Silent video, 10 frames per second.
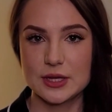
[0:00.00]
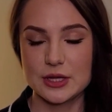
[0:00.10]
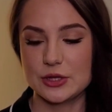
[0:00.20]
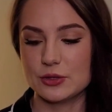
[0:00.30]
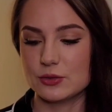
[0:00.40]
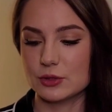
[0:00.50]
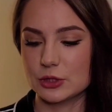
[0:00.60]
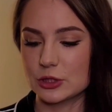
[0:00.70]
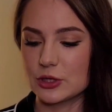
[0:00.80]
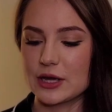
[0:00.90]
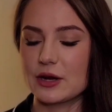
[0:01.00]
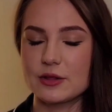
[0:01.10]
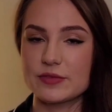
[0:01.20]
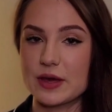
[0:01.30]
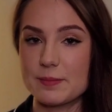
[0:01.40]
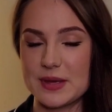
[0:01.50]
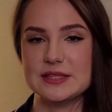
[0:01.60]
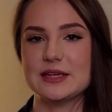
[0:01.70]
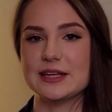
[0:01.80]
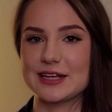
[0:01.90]
You look at all of the
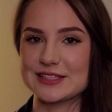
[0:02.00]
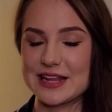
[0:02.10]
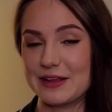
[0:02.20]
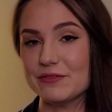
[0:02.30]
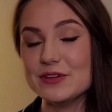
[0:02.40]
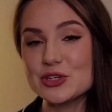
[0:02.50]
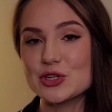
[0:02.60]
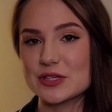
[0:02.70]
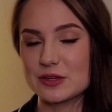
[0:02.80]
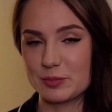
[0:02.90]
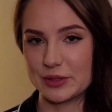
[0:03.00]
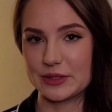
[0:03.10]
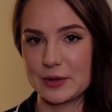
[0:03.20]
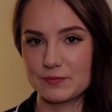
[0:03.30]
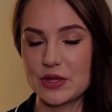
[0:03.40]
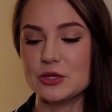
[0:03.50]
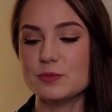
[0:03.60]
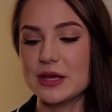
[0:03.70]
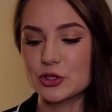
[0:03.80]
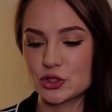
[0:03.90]
amazing and exciting features that they're building, and you
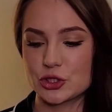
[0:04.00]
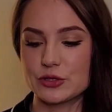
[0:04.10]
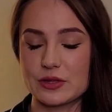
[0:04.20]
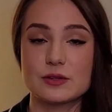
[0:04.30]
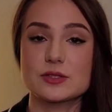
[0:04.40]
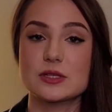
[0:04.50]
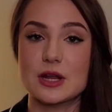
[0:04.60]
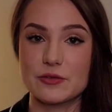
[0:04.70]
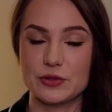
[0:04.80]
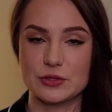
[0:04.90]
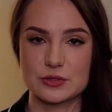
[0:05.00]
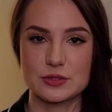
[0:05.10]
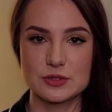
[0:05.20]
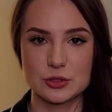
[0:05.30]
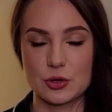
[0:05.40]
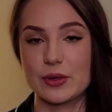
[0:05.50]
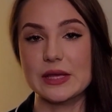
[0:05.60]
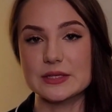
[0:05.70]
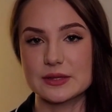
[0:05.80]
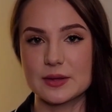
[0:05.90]
make sure that there's enough users going
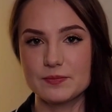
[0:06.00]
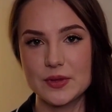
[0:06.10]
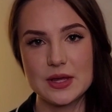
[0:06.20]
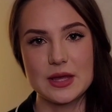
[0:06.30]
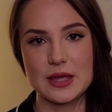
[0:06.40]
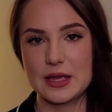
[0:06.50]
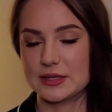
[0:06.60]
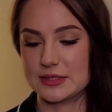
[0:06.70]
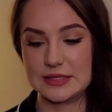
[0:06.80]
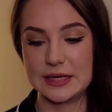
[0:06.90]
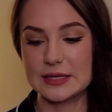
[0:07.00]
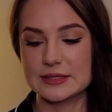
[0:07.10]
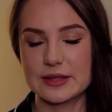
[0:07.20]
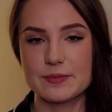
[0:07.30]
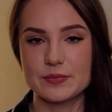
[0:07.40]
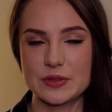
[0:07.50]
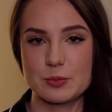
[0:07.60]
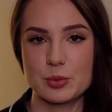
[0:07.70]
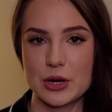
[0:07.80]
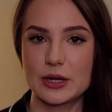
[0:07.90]
into them and sticking to them that the
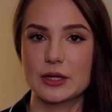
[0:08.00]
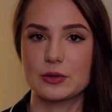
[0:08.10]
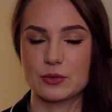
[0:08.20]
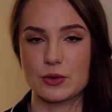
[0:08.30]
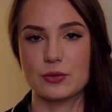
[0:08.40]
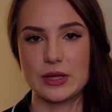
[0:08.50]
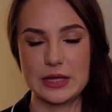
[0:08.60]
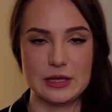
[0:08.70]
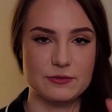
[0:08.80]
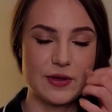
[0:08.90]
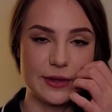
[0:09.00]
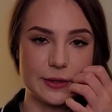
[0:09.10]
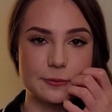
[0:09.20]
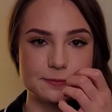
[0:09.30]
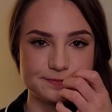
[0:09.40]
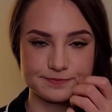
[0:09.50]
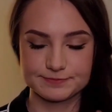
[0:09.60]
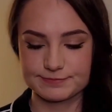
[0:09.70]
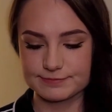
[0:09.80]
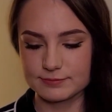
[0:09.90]
product can grow in value.
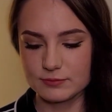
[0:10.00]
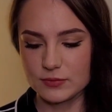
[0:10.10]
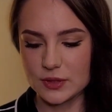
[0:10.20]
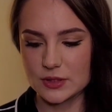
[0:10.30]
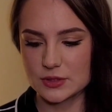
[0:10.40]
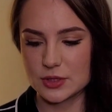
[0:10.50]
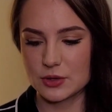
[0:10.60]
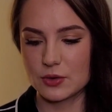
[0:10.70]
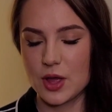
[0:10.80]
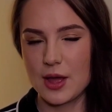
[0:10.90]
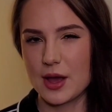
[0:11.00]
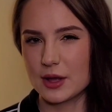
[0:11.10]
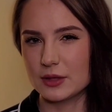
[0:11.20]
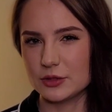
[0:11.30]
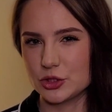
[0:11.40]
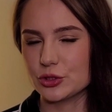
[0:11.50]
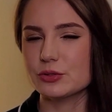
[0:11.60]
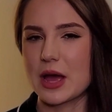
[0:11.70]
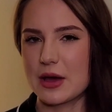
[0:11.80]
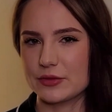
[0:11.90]
So I'll show you
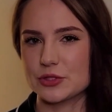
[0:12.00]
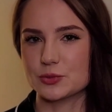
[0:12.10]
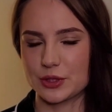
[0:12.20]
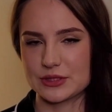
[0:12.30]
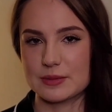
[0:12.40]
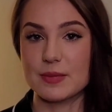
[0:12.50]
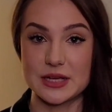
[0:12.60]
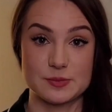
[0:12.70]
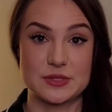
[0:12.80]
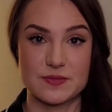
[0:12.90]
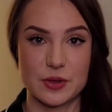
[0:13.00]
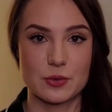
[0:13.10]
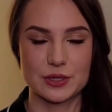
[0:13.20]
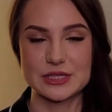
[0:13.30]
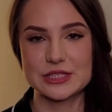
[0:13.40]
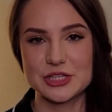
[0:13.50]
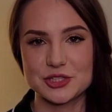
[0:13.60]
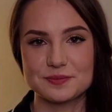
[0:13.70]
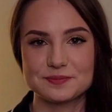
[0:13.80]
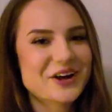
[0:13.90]
how this works at my specific
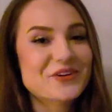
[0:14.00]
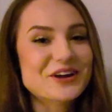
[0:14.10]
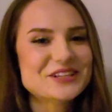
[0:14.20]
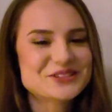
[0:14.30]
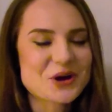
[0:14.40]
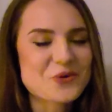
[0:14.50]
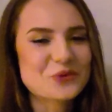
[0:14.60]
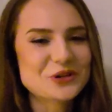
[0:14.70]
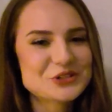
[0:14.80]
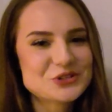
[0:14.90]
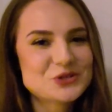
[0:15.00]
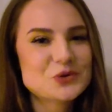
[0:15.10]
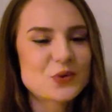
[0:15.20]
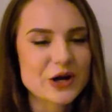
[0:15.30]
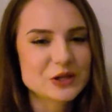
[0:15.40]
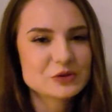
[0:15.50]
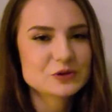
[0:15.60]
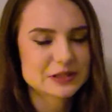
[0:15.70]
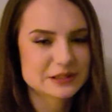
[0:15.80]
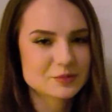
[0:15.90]
organization. All right, so I want to walk you
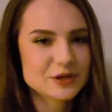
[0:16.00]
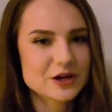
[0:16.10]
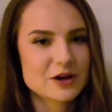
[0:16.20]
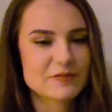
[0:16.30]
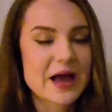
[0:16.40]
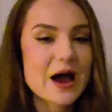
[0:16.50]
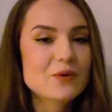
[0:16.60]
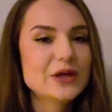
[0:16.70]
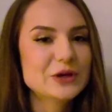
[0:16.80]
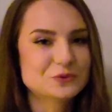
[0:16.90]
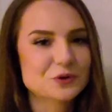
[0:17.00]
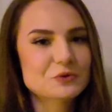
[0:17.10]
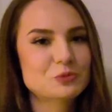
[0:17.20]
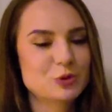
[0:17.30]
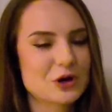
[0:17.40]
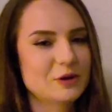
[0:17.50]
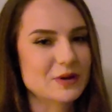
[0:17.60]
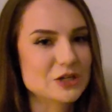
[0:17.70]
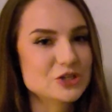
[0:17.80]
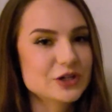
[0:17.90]
through a little bit of how a growth product
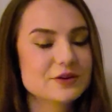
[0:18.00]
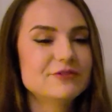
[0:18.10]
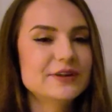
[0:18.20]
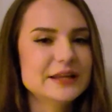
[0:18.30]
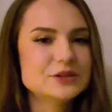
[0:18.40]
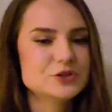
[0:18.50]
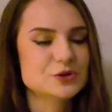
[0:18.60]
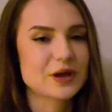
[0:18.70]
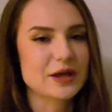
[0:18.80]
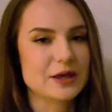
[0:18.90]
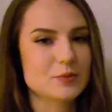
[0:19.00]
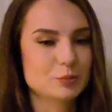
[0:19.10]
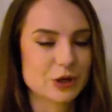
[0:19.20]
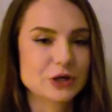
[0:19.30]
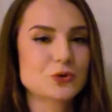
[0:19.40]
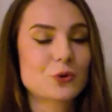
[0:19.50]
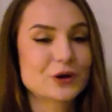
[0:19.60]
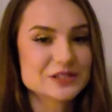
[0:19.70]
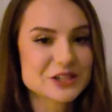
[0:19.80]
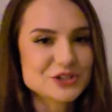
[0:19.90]
manager can fit into a product
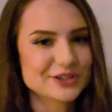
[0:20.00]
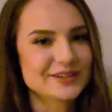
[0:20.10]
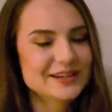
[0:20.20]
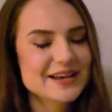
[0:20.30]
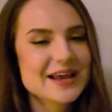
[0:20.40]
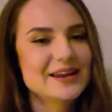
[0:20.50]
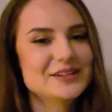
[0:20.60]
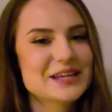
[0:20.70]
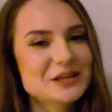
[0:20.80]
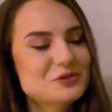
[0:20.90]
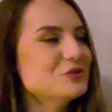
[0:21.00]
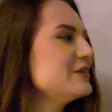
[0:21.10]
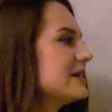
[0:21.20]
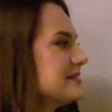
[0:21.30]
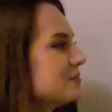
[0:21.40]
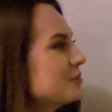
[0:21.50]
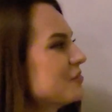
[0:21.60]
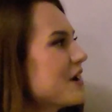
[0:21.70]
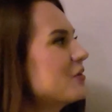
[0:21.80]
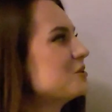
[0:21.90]
organization. And I'll take you through the example
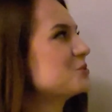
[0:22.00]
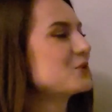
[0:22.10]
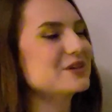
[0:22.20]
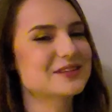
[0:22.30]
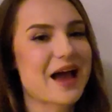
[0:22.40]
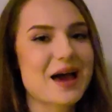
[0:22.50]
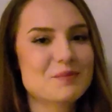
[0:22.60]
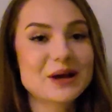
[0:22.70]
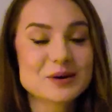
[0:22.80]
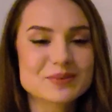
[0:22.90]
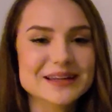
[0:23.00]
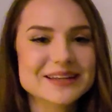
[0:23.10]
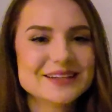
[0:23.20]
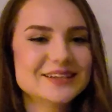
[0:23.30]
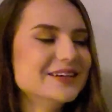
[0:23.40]
of how this works at my company.